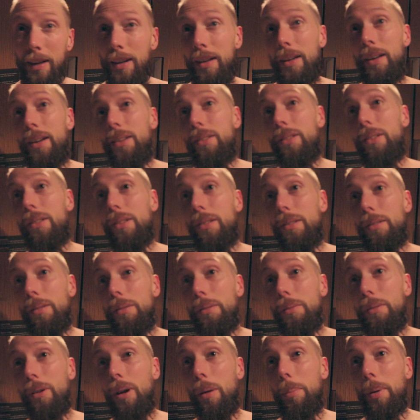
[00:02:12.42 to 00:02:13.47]
It's
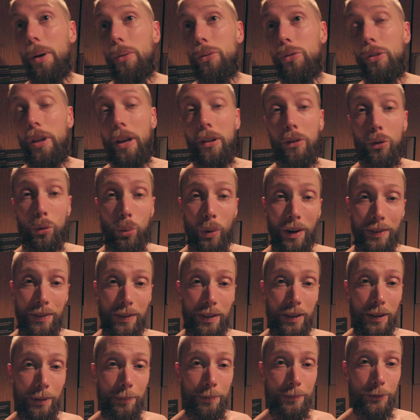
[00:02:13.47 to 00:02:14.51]
about
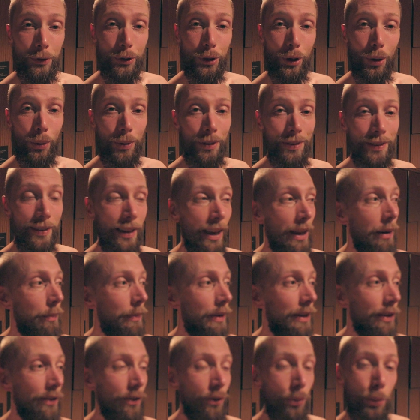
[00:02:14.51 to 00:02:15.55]
10.20, so in 10
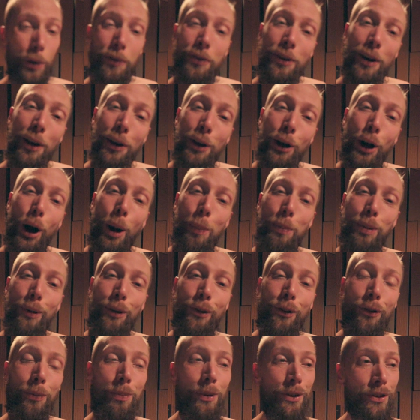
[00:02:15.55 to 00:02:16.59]
minutes we've got
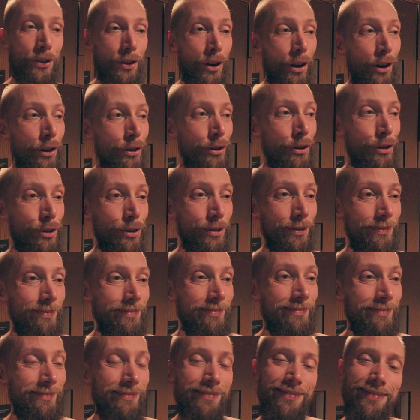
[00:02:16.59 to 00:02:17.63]
couples massage,
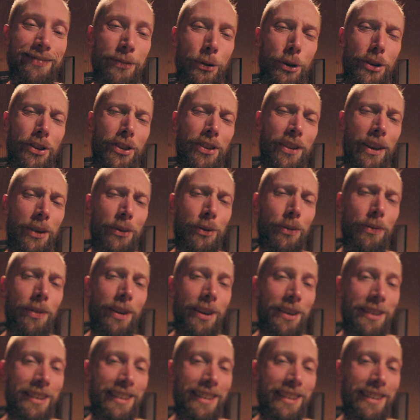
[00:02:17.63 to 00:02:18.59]
which sounds very